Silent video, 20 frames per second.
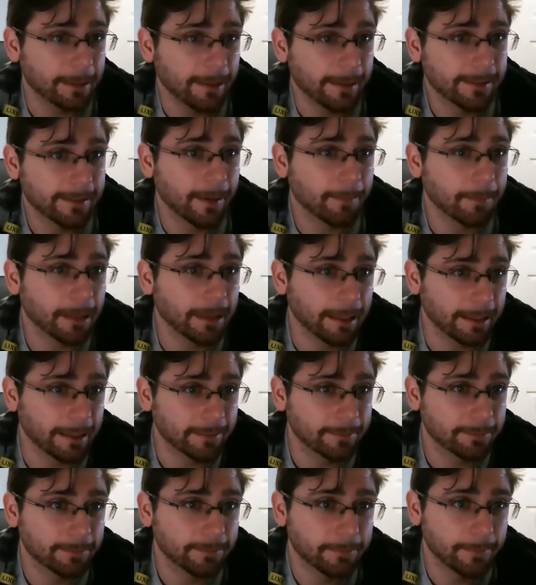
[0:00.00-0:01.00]
They sent me
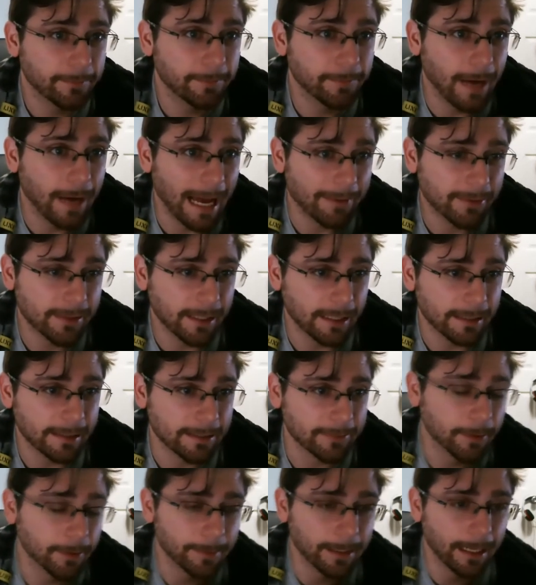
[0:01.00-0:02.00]
like five sets
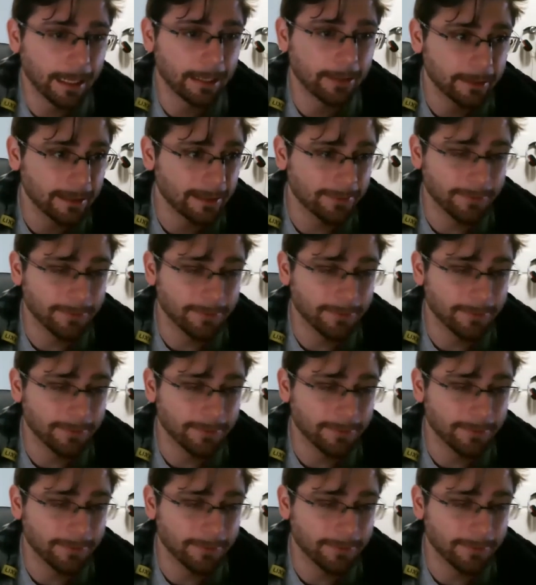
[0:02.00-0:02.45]
of them, and I don't need